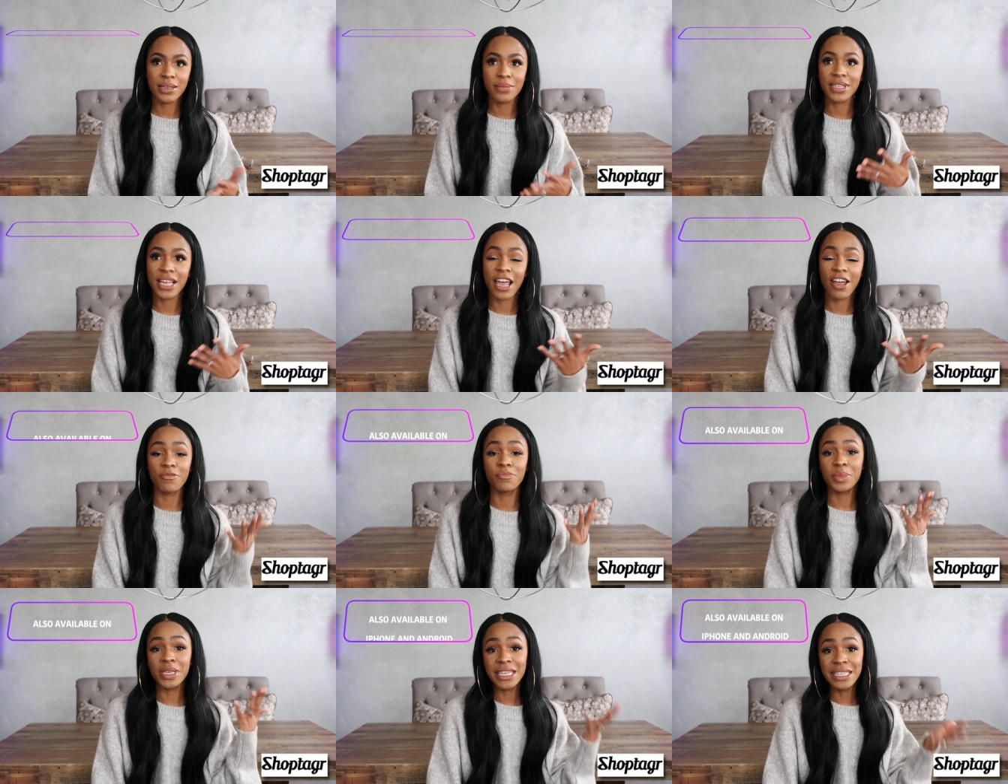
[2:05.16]
of times I
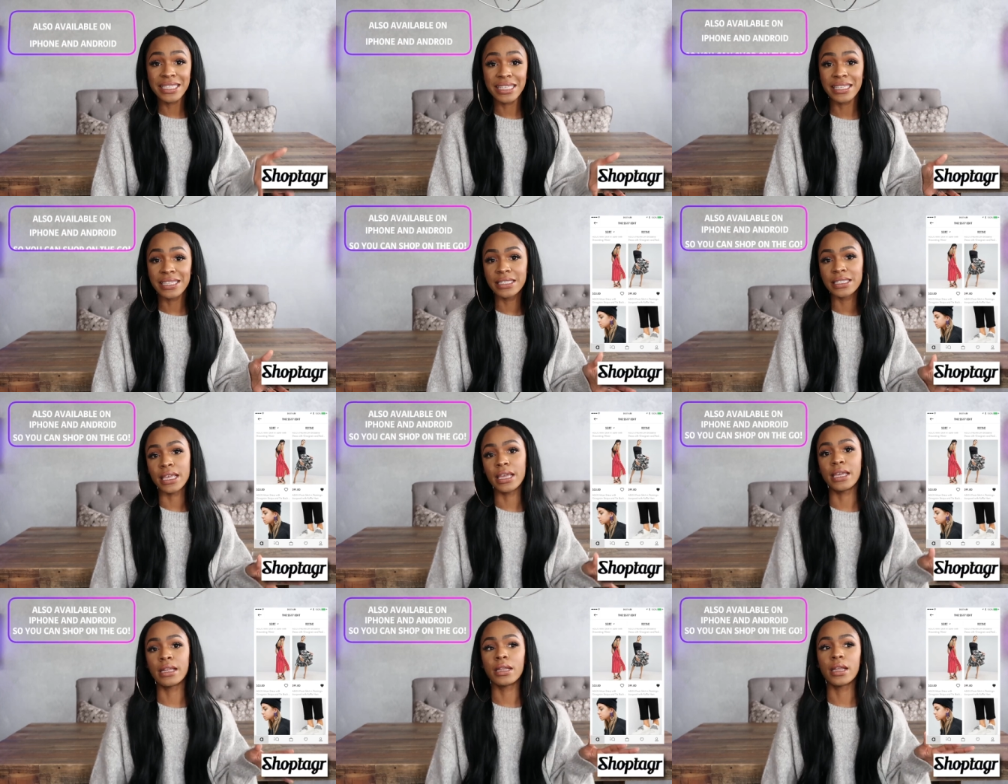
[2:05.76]
have
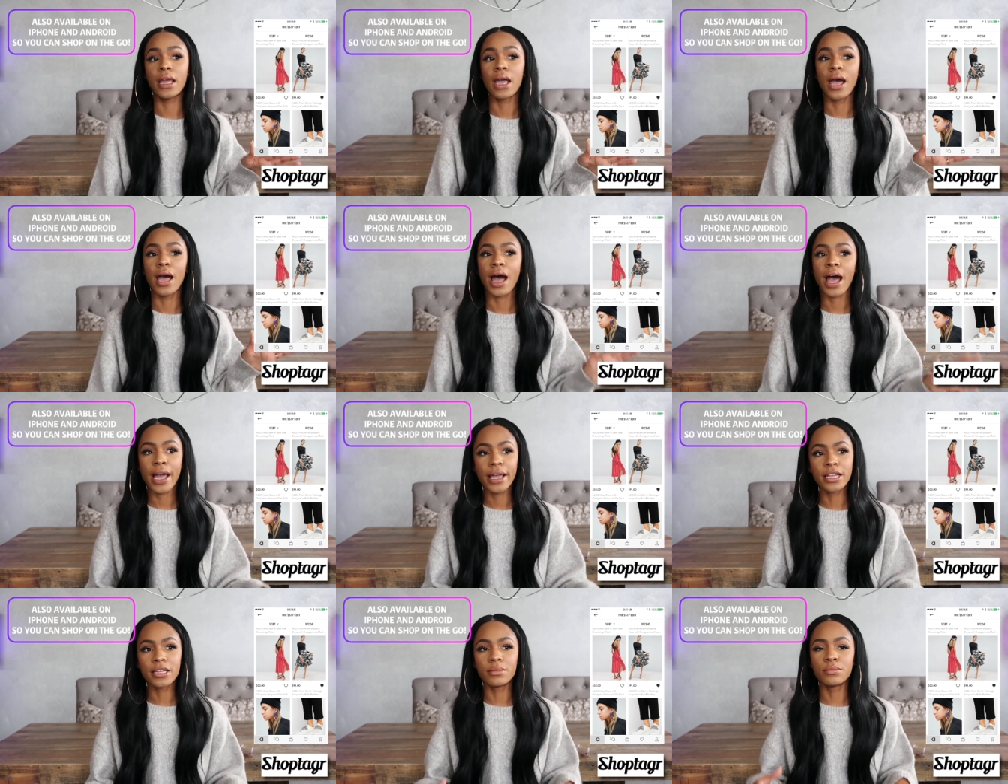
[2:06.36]
pieces and
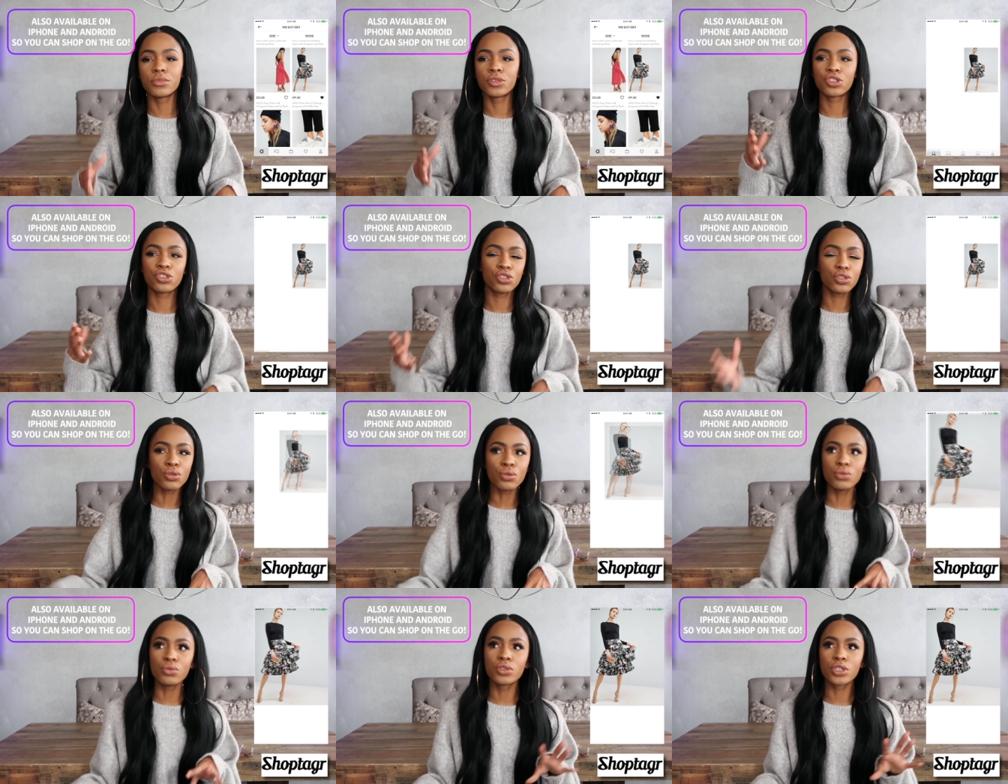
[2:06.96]
items,
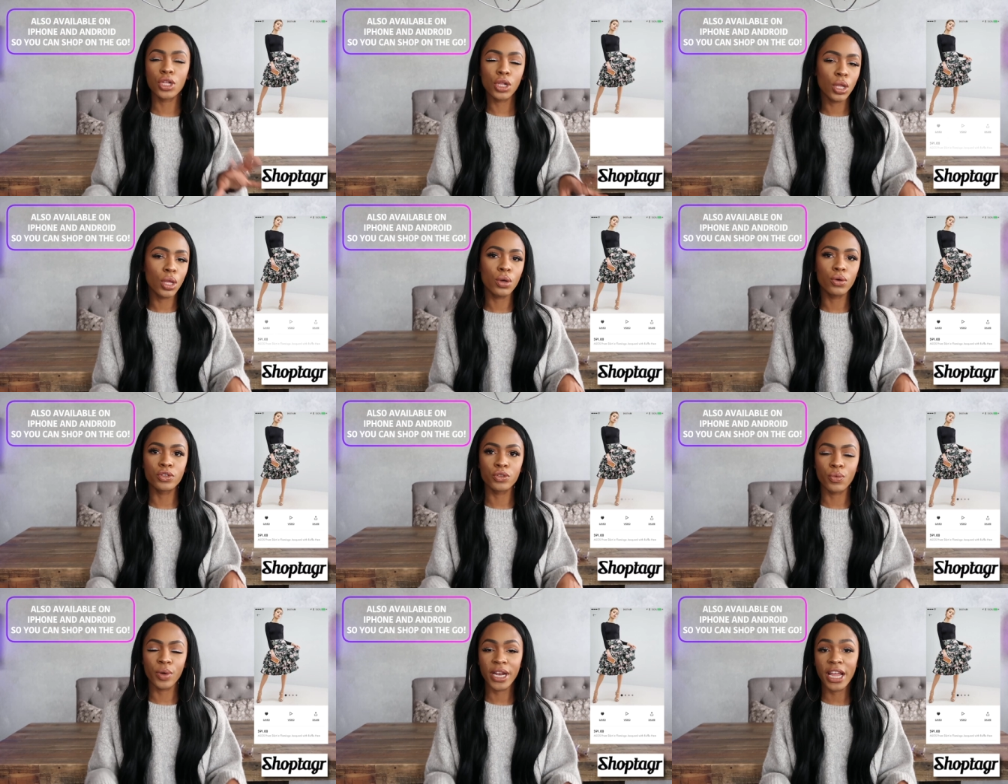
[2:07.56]
shoes,
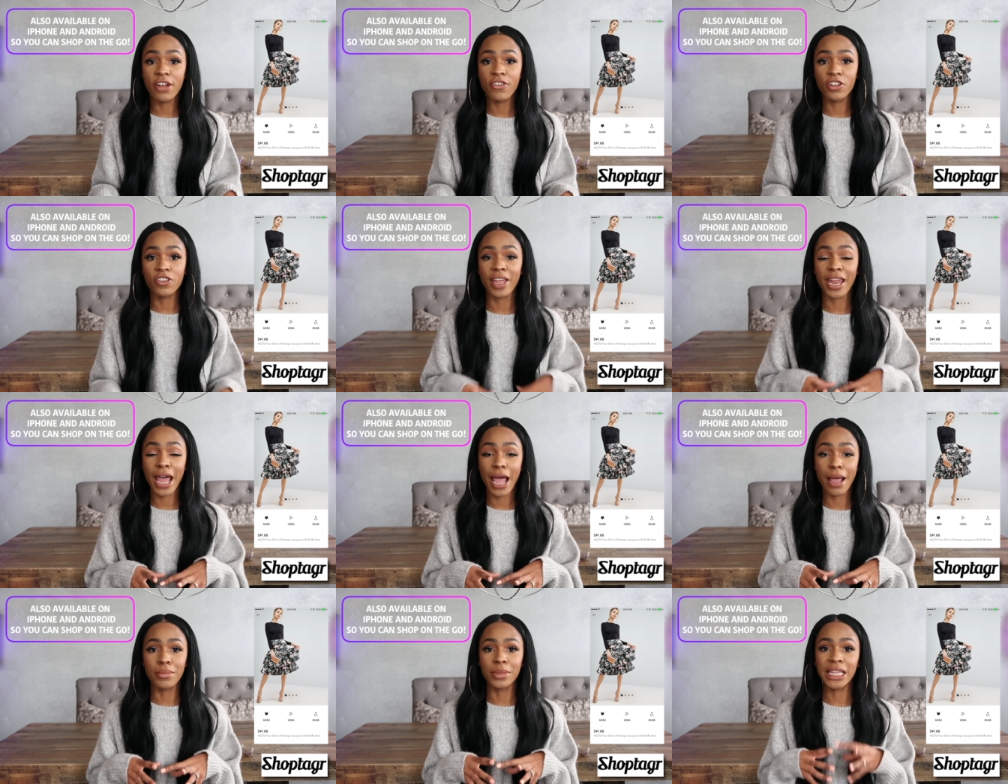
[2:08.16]
clothes, whatever
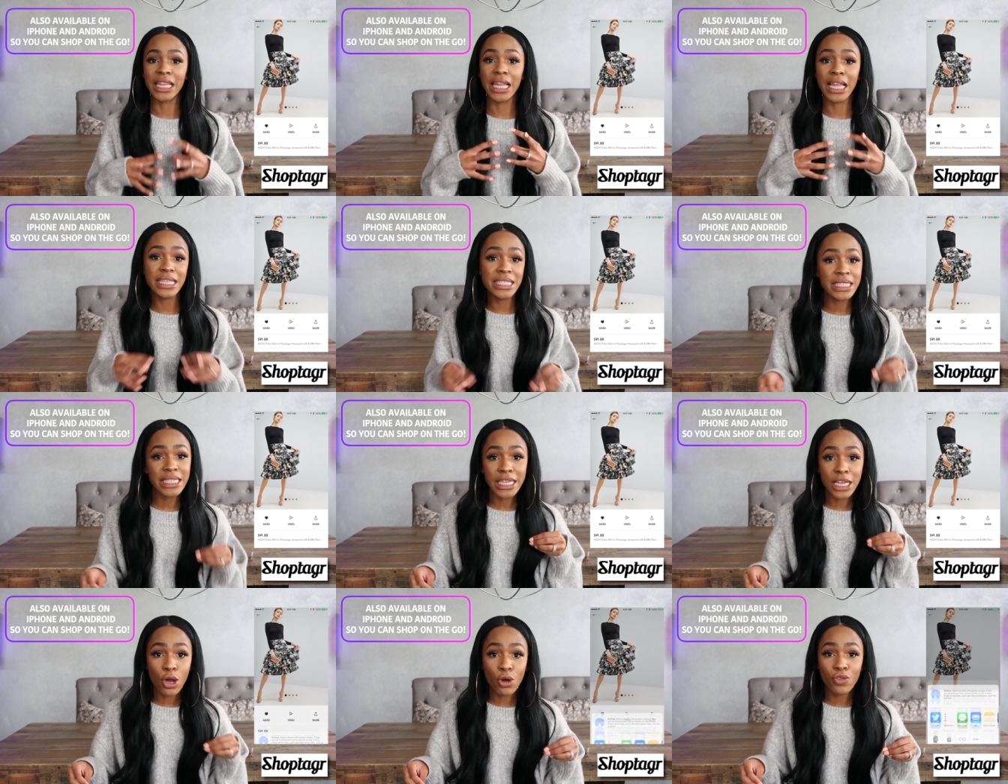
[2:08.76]
that I'm
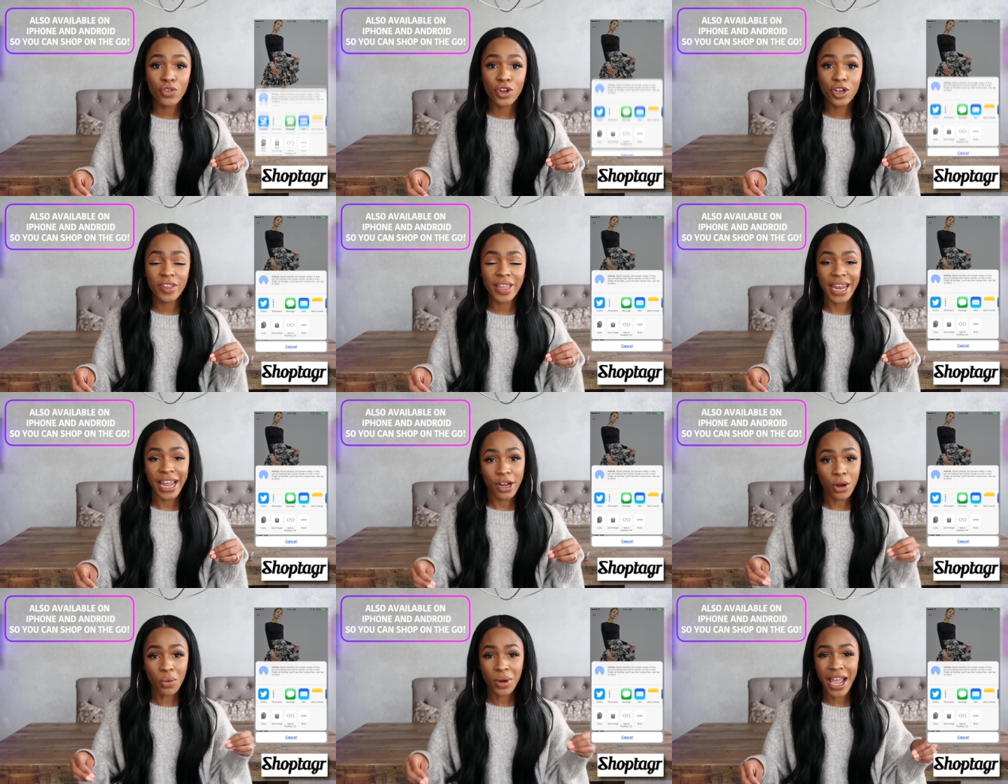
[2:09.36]
lusting over that
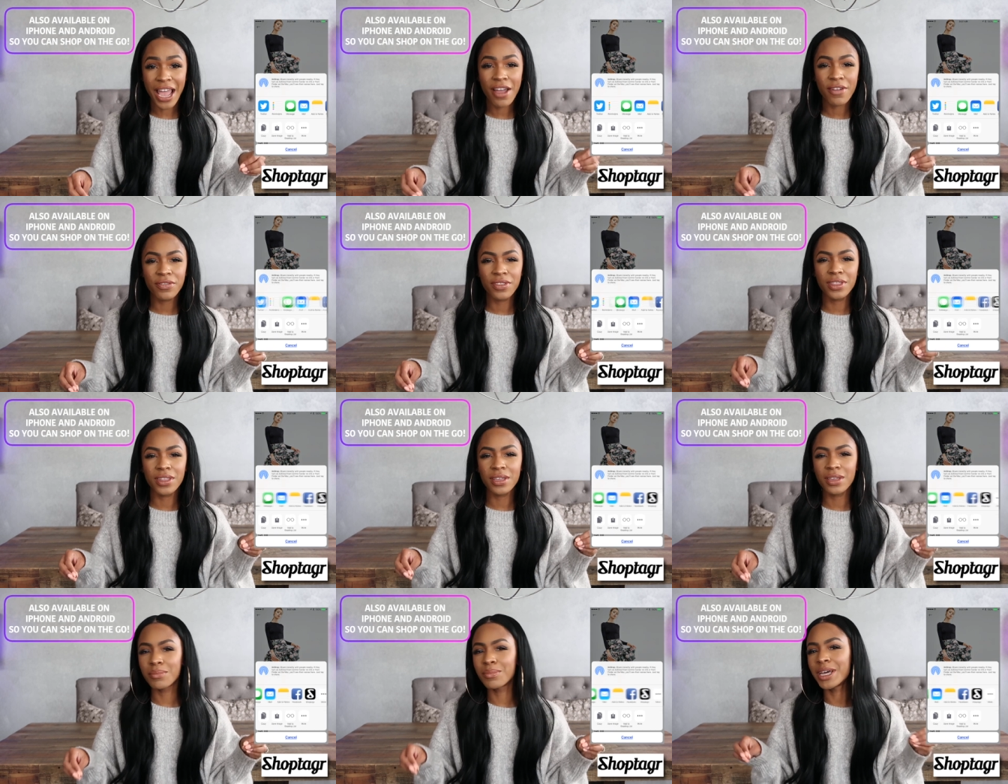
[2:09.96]
I don't have
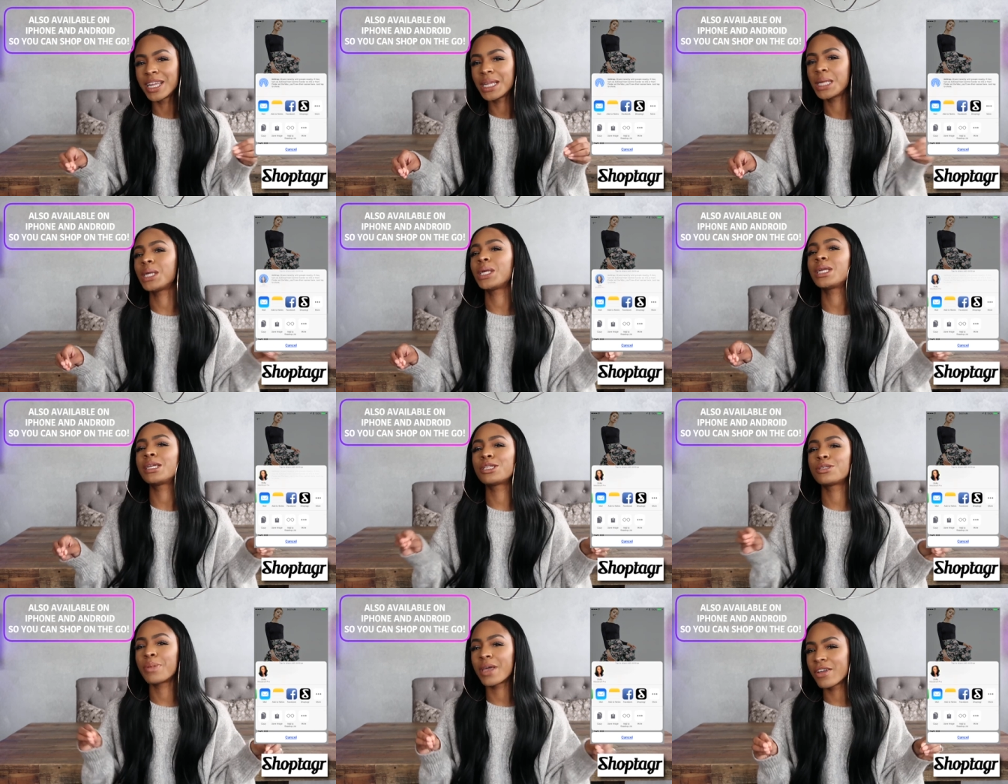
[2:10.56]
the
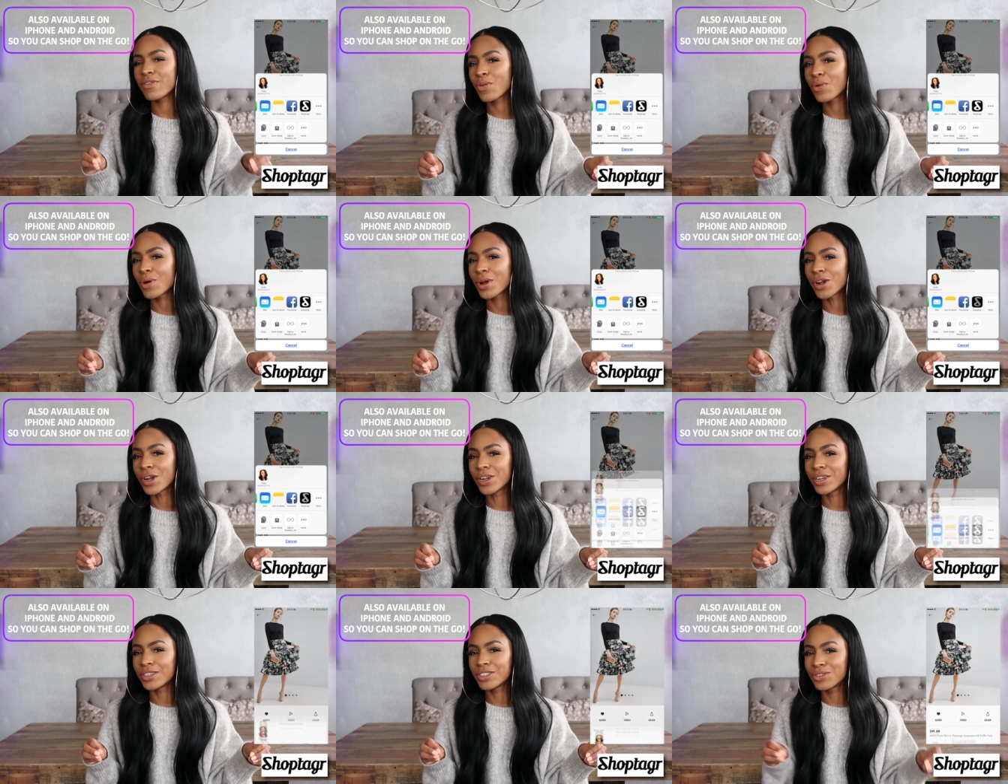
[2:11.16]
money to pay
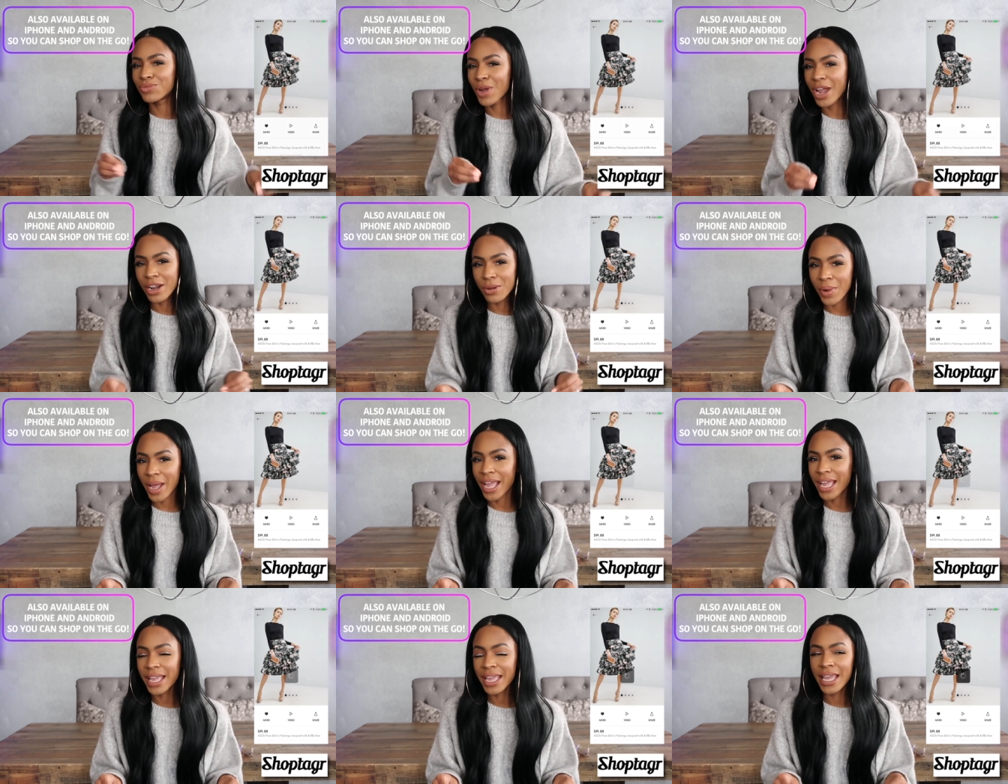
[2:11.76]
for right
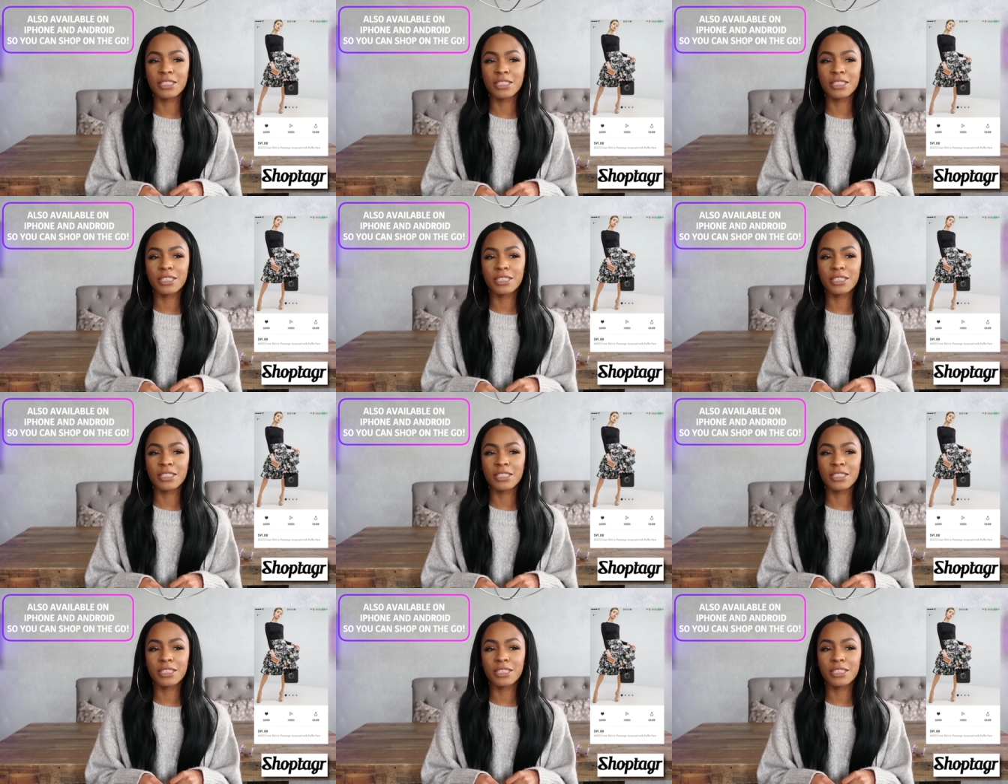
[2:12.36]
away,